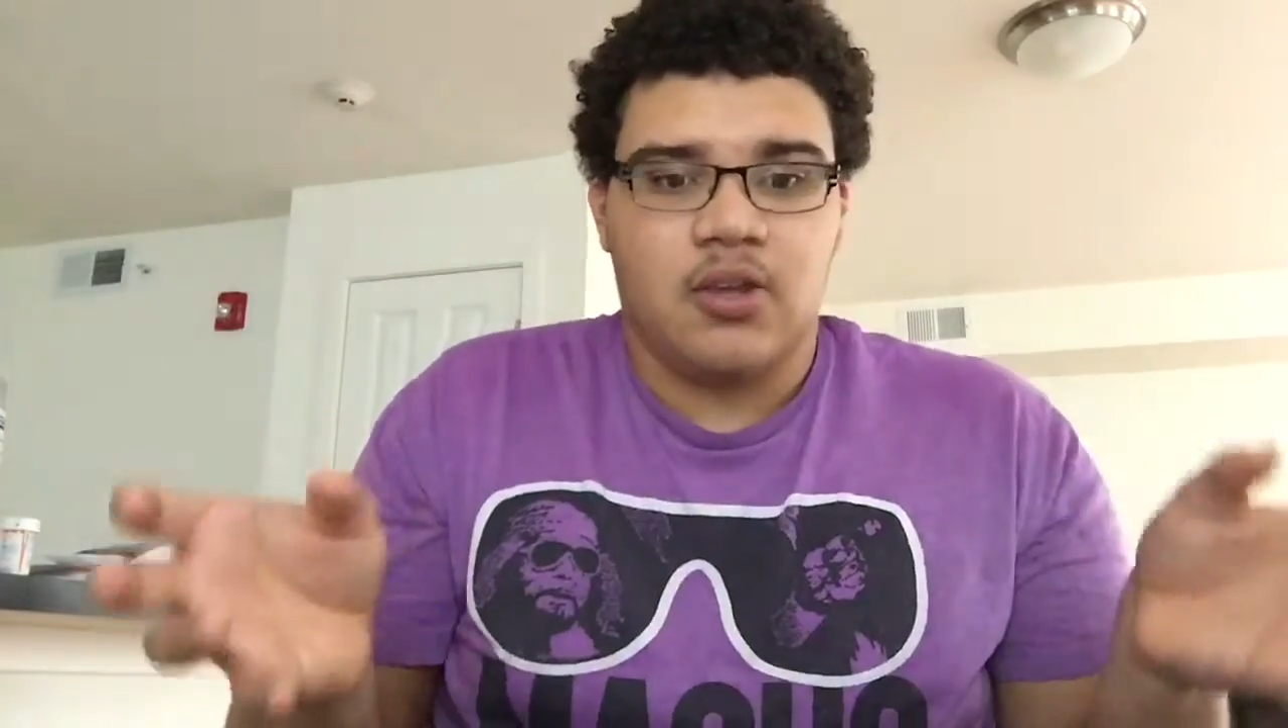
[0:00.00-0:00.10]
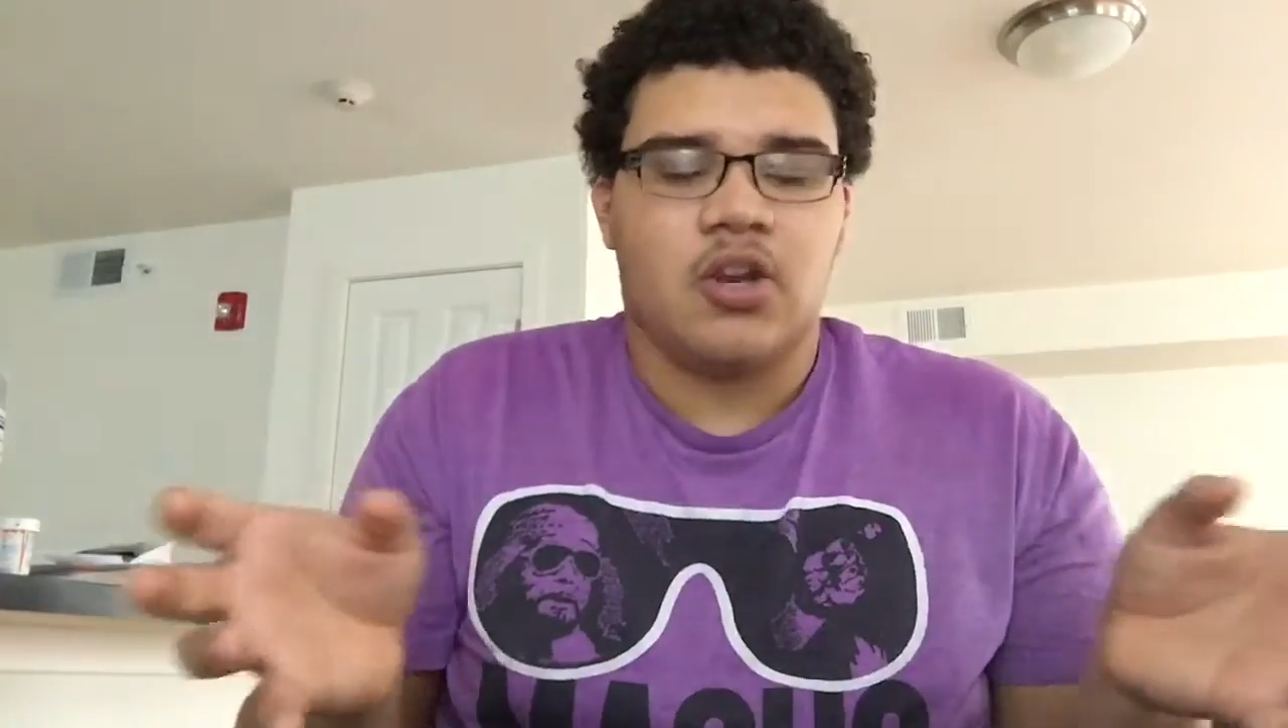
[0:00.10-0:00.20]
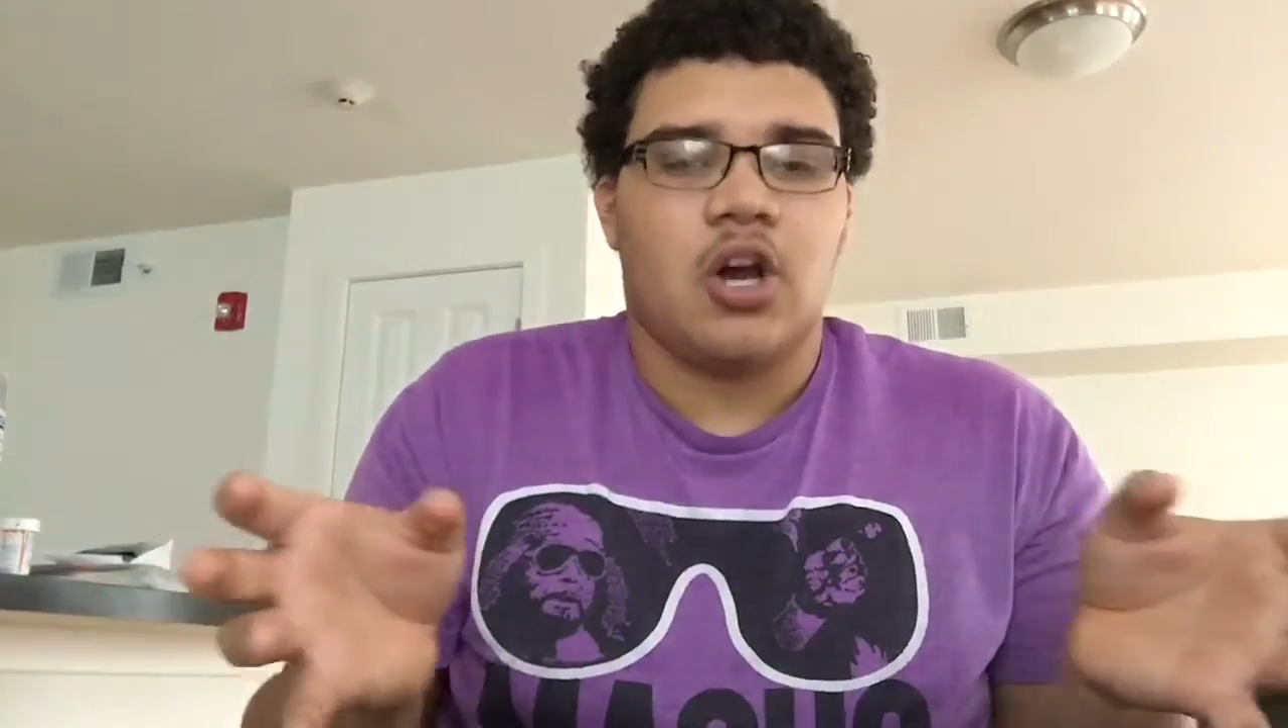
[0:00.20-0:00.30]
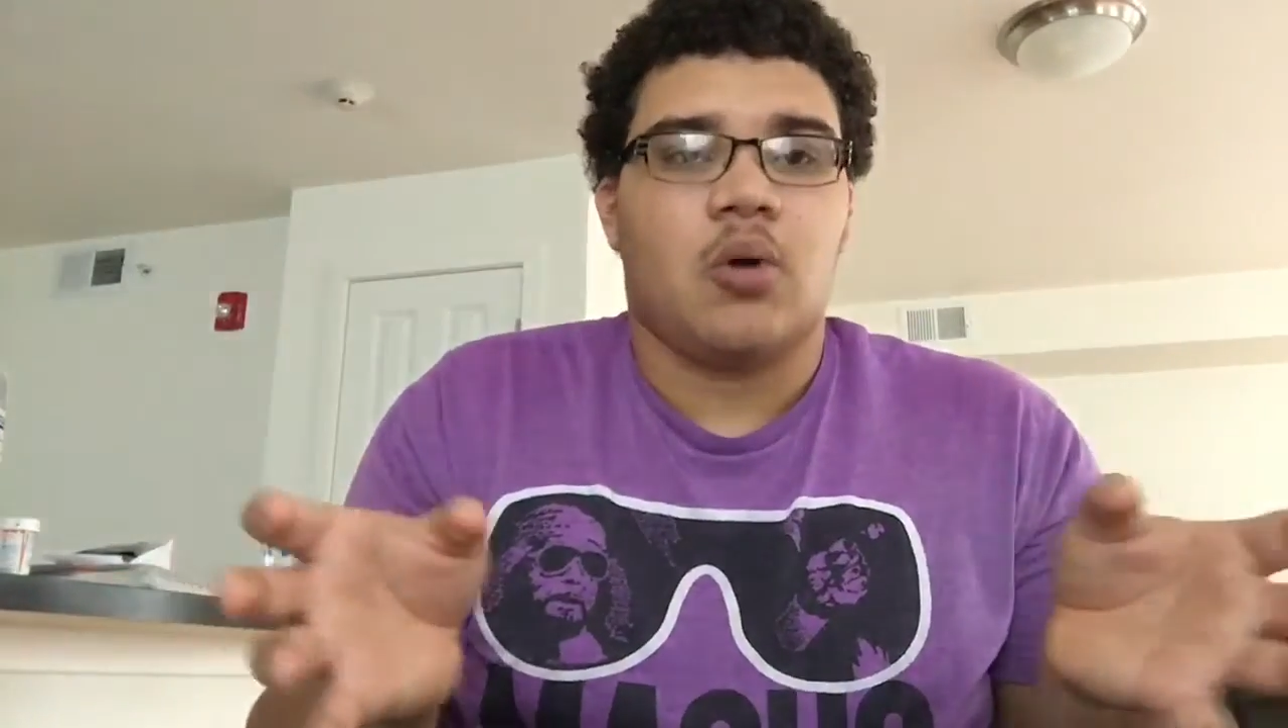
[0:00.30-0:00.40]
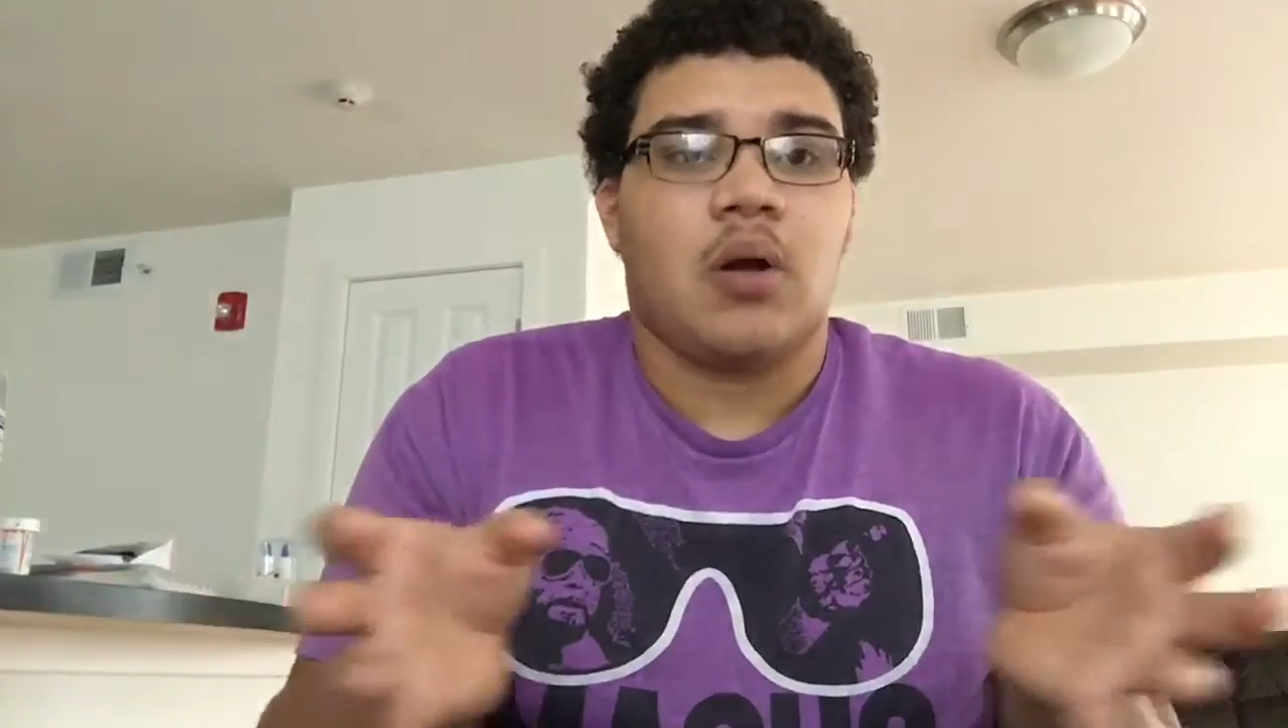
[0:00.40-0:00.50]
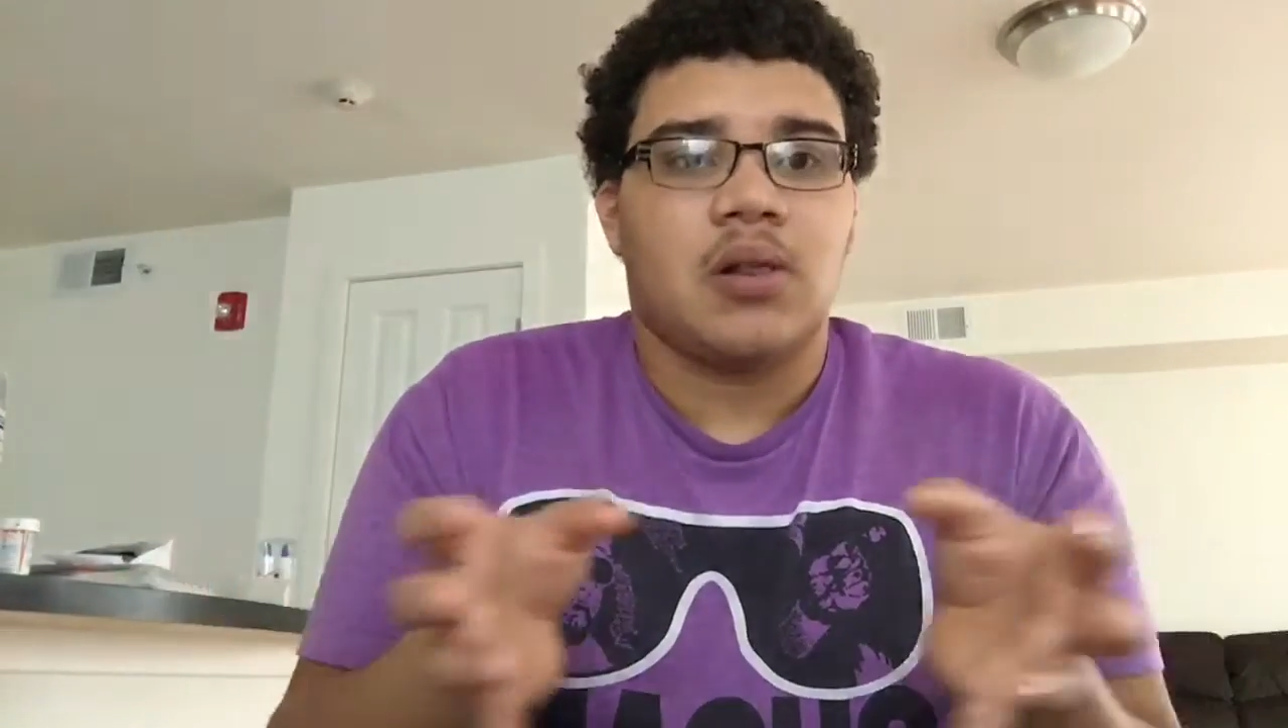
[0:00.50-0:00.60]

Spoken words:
you know,